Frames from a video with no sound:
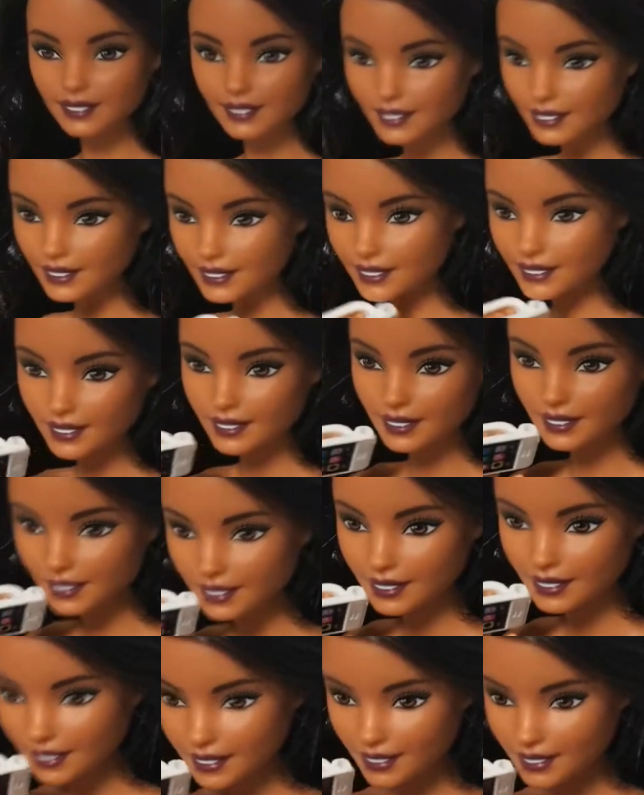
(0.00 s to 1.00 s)
fine. She
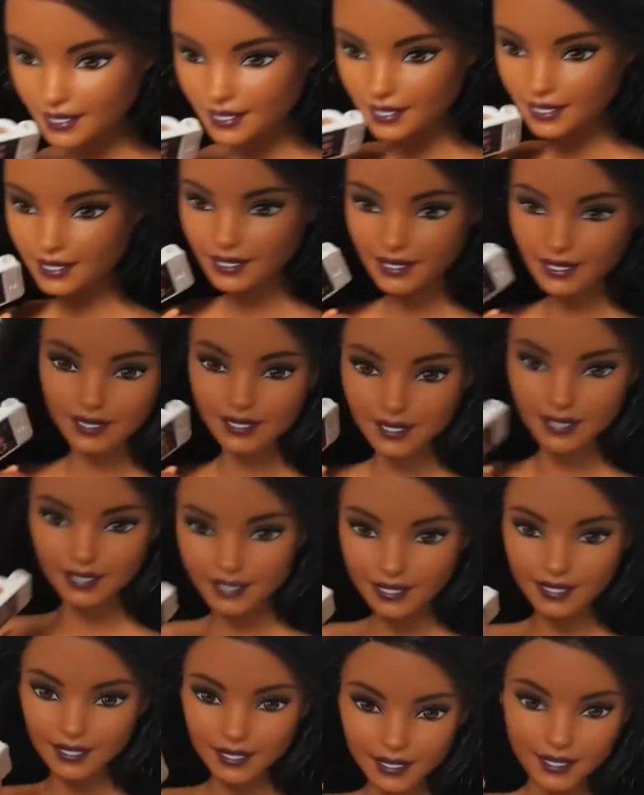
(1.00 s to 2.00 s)
looks so beautiful.
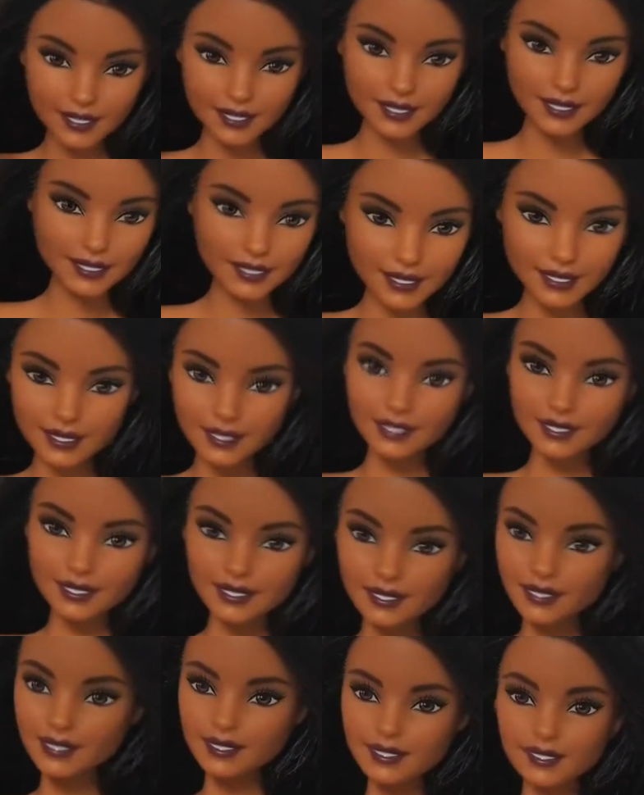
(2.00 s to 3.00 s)
Her skin color
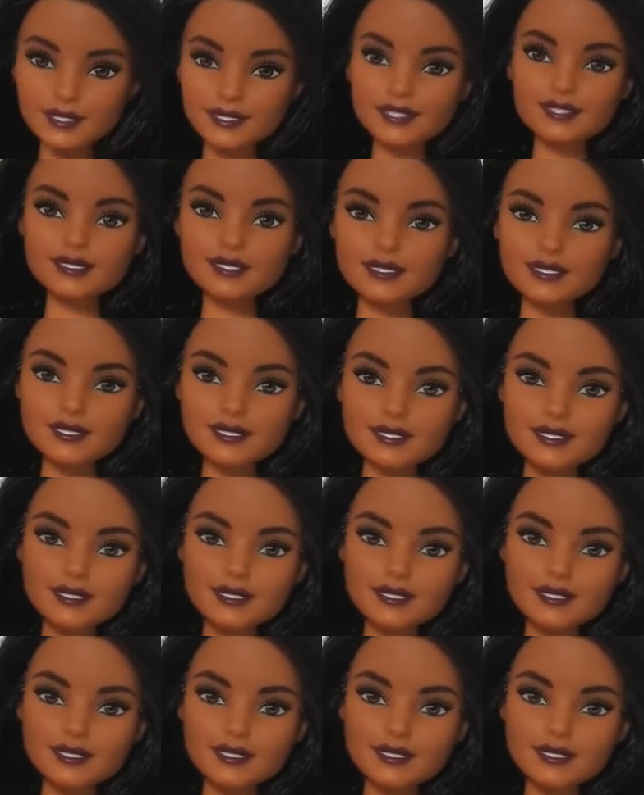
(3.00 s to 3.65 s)
isn't exactly